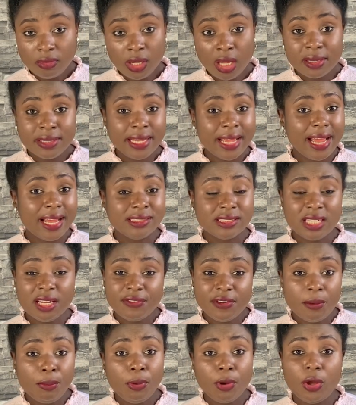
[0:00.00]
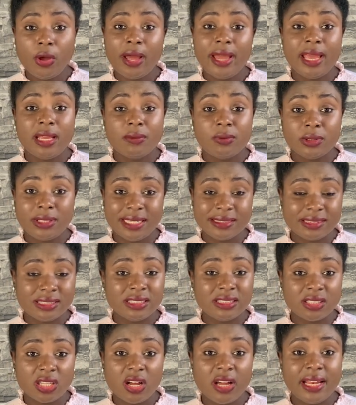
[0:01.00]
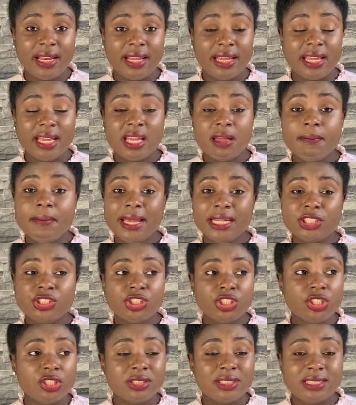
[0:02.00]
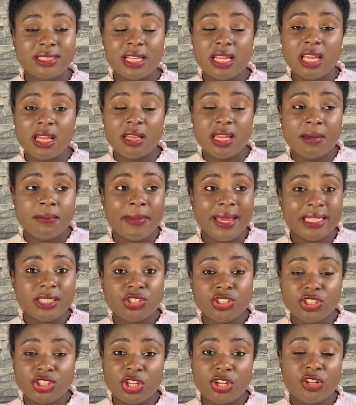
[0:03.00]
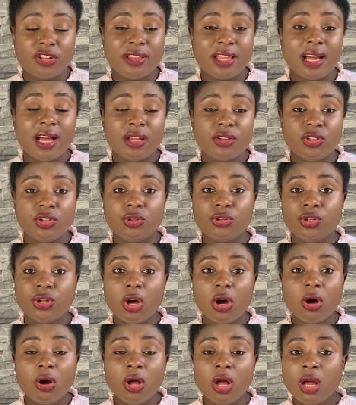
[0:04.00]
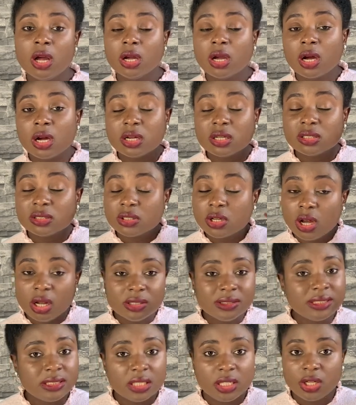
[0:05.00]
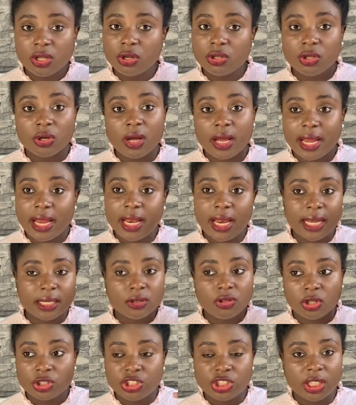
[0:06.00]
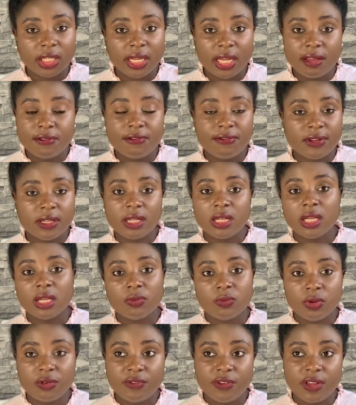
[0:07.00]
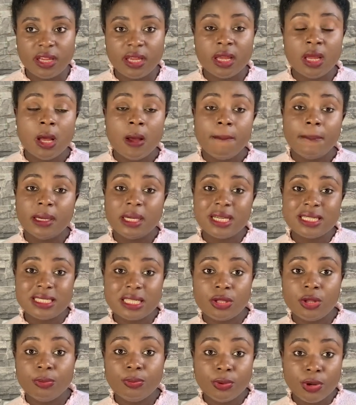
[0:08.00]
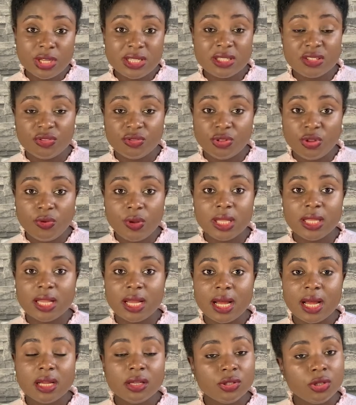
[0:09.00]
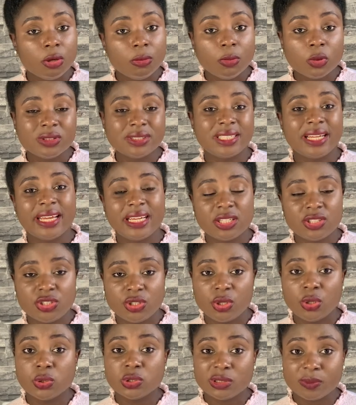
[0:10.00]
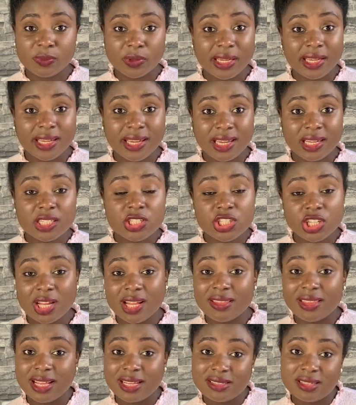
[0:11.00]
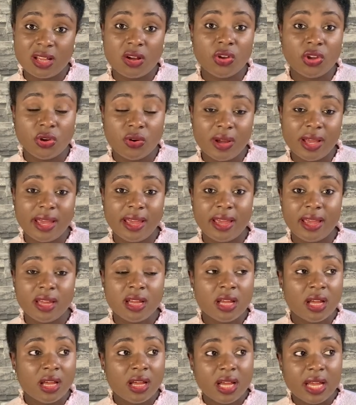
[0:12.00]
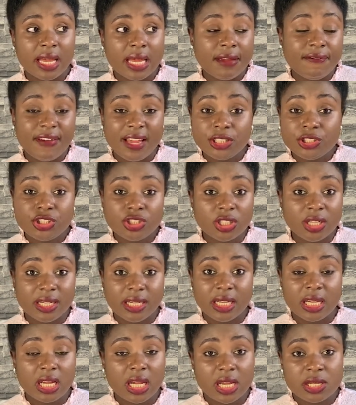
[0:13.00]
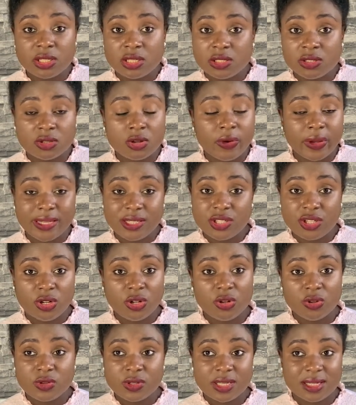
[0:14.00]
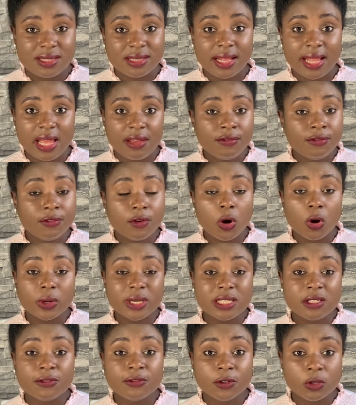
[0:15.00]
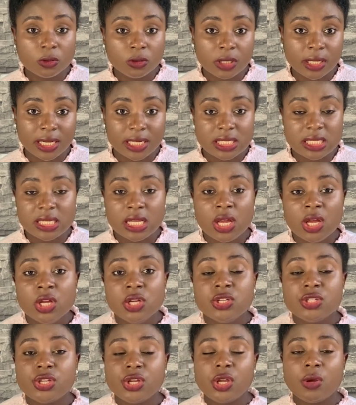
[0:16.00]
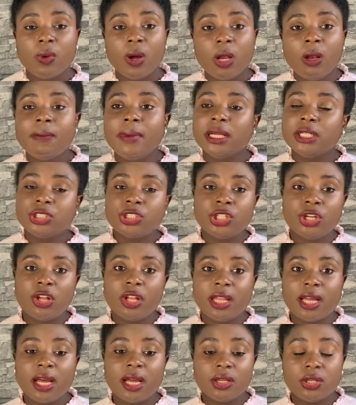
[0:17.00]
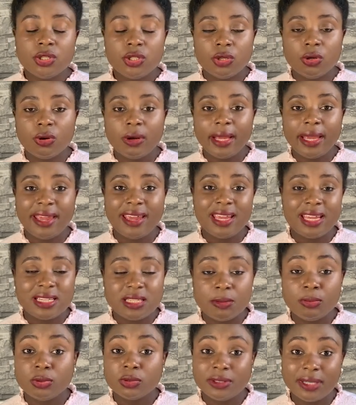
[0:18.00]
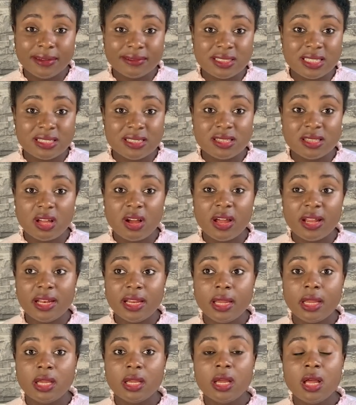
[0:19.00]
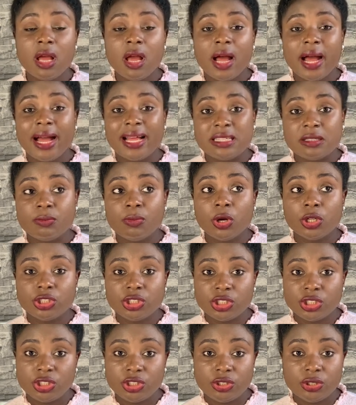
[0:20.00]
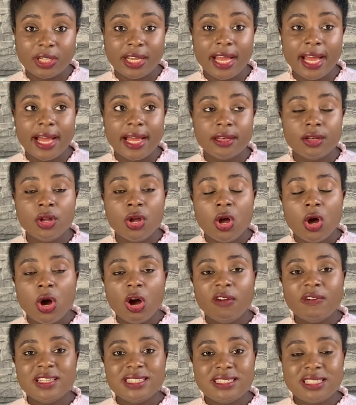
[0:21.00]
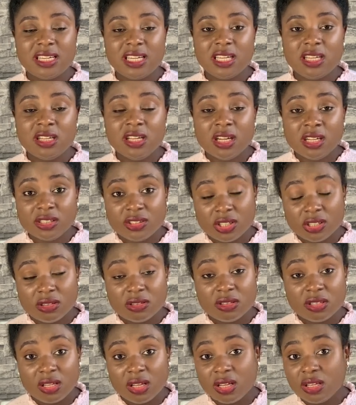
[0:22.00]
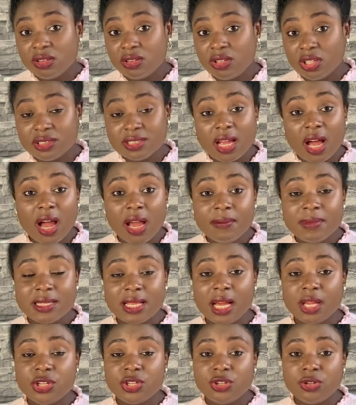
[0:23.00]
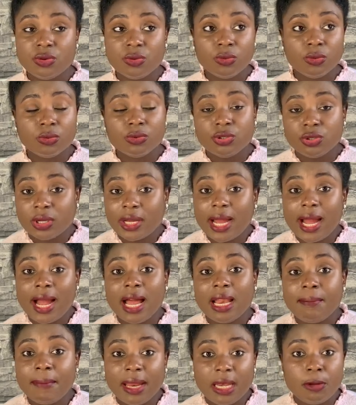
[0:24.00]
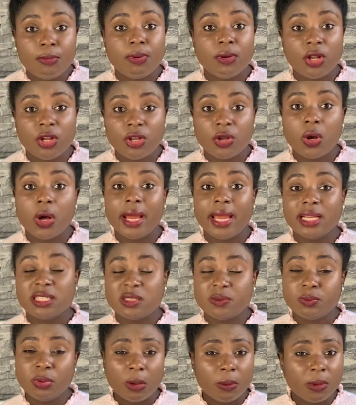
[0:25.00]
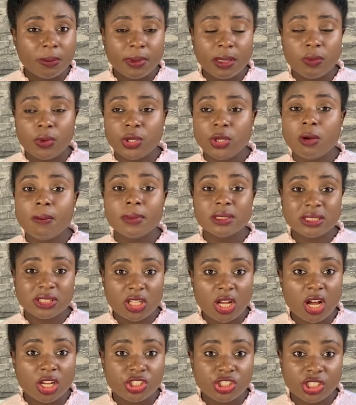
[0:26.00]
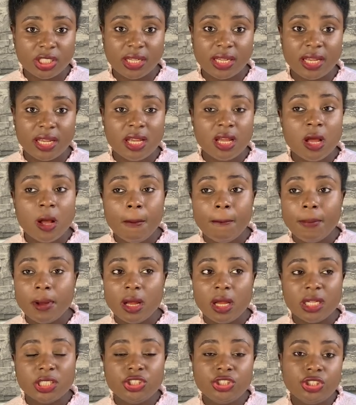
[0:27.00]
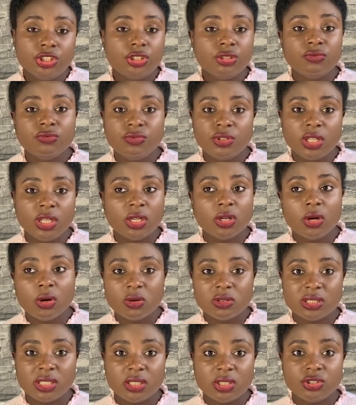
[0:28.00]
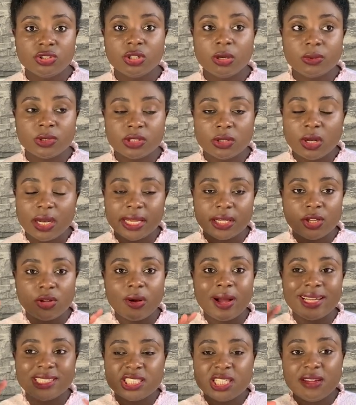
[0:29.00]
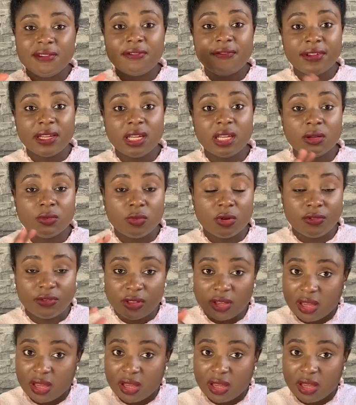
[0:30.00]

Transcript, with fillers: yeah, definitely put your hair in protective styling. It makes sure it, it makes sure that you're not constantly on your hair like touching it fiddling with it because in the process of doing that you're most likely to cause breakage and that's how your hair eventually is going to lose its length or its fullness so you want to make sure that your hair is in protective styling as much as you can. Obviously, the the times that you you can manipulate your hair is probably when you're massaging it but it shouldn't really cause any trouble it's not like you're actually fiddling with the